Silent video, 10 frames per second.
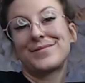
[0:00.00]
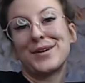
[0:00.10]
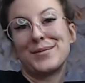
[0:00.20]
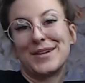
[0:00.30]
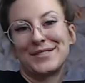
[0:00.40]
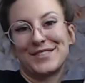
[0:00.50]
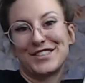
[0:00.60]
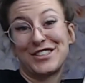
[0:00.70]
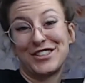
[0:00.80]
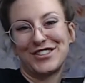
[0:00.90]
One of the
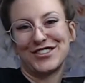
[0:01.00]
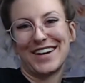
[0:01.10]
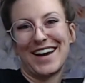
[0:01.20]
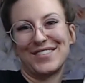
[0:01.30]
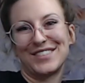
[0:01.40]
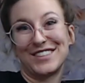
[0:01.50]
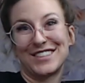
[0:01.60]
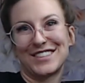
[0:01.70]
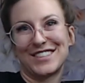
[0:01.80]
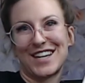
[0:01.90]
two. I haven't
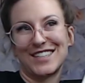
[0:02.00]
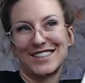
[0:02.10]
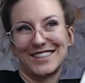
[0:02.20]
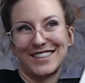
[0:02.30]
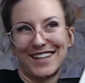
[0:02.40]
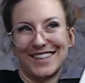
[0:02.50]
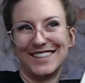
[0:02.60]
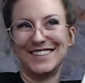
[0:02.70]
decided yet.